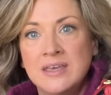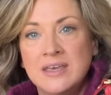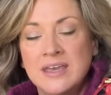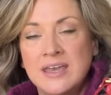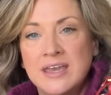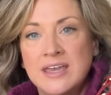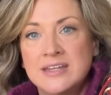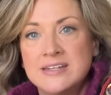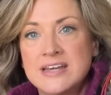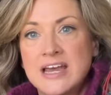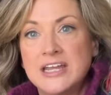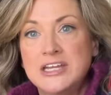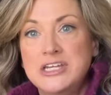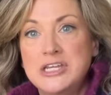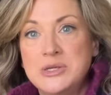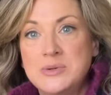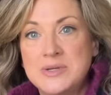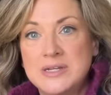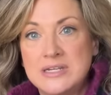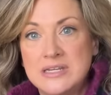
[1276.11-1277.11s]
and I
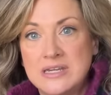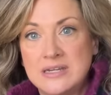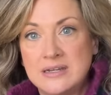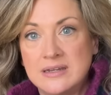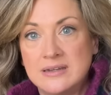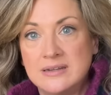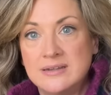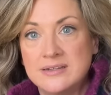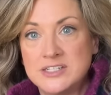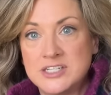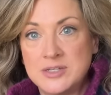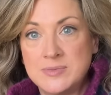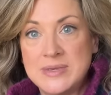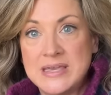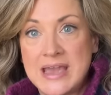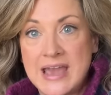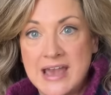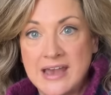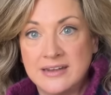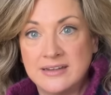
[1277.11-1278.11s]
knew it needed to be
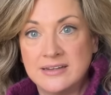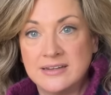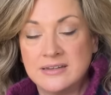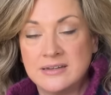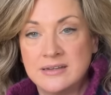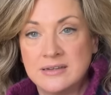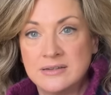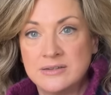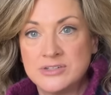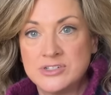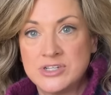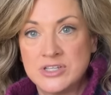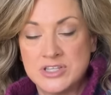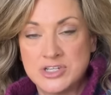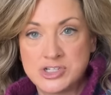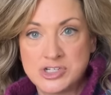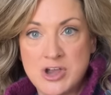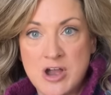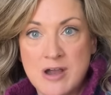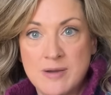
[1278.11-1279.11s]
added to the
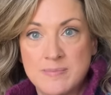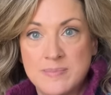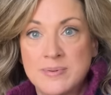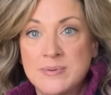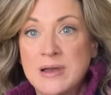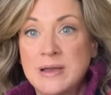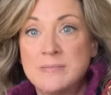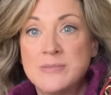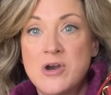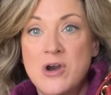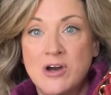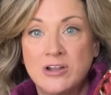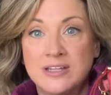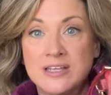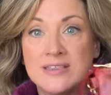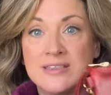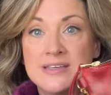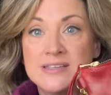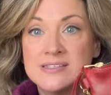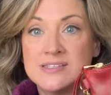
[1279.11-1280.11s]
shop. I'm
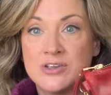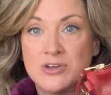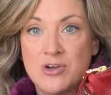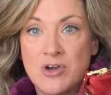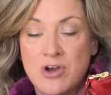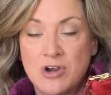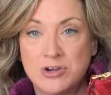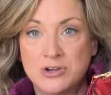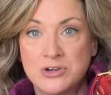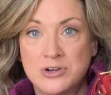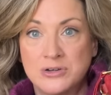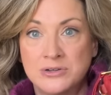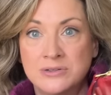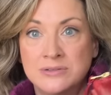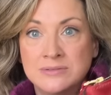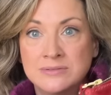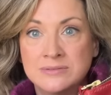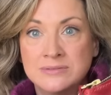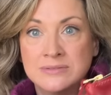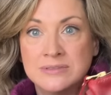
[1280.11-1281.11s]
calling this
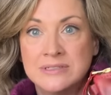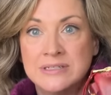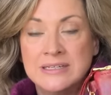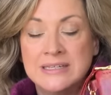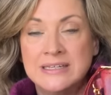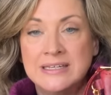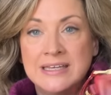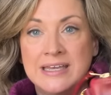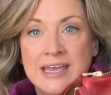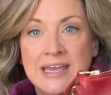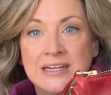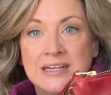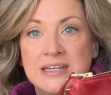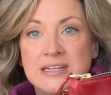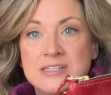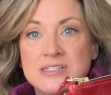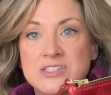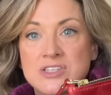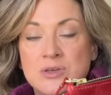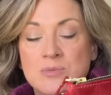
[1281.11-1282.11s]
Cardinal and it
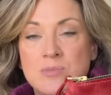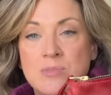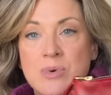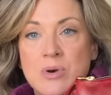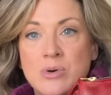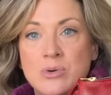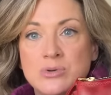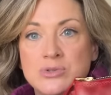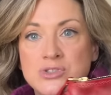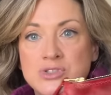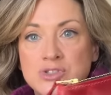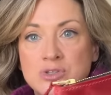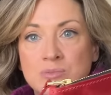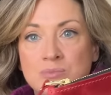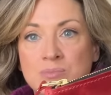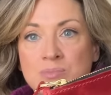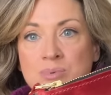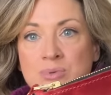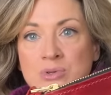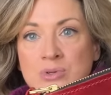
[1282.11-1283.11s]
is the most
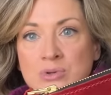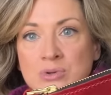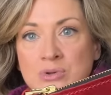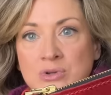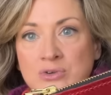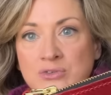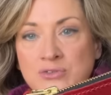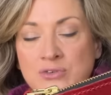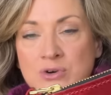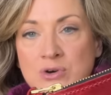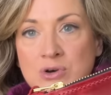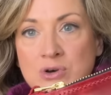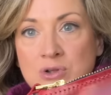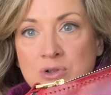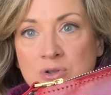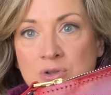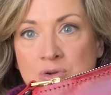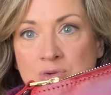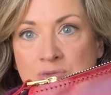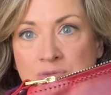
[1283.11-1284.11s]

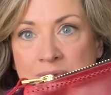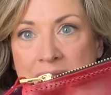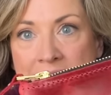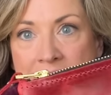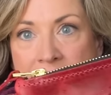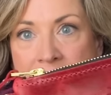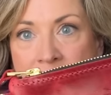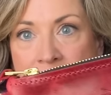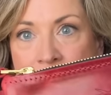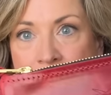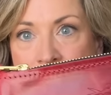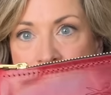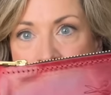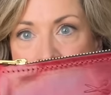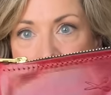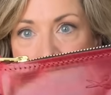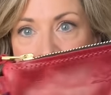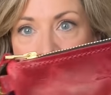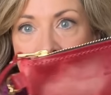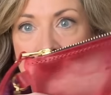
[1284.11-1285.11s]
beautiful red.
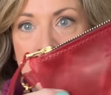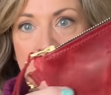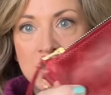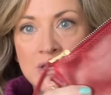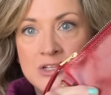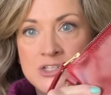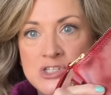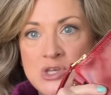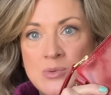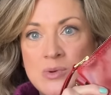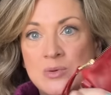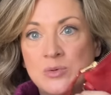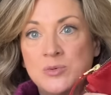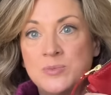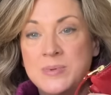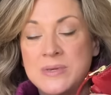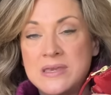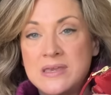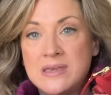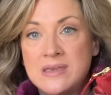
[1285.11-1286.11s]
So it will
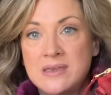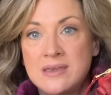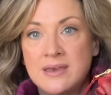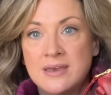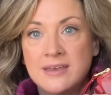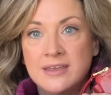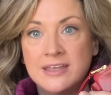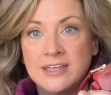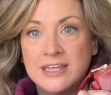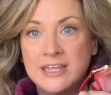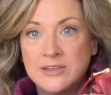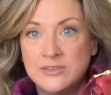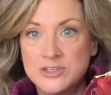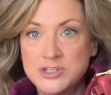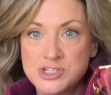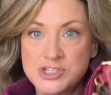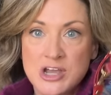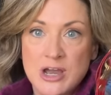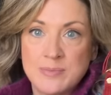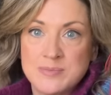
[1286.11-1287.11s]
be in the
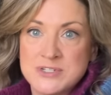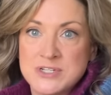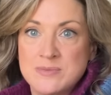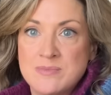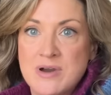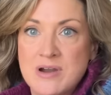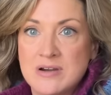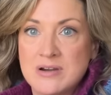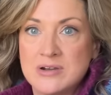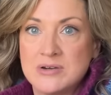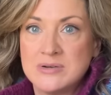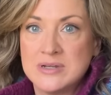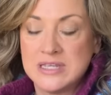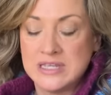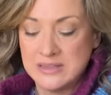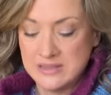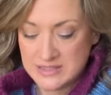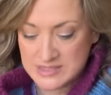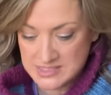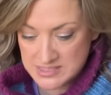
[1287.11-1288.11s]
shop tomorrow
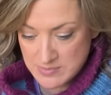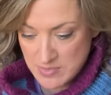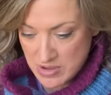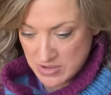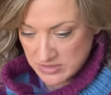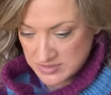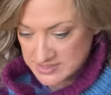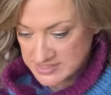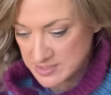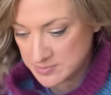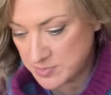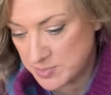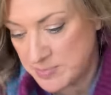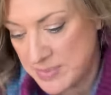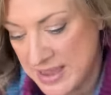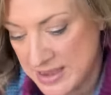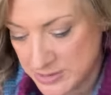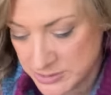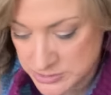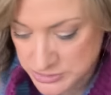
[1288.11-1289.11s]
in the small zip
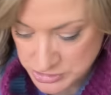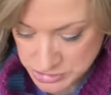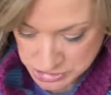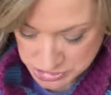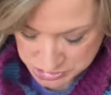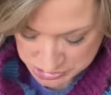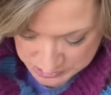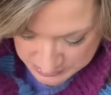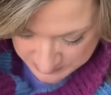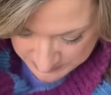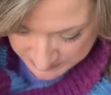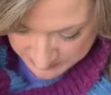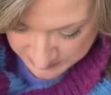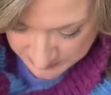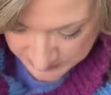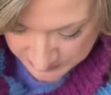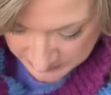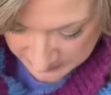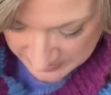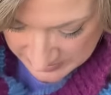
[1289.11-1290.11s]
pouch
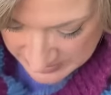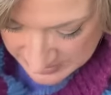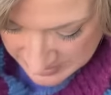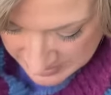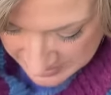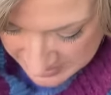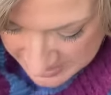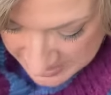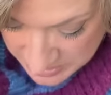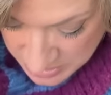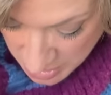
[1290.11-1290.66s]
and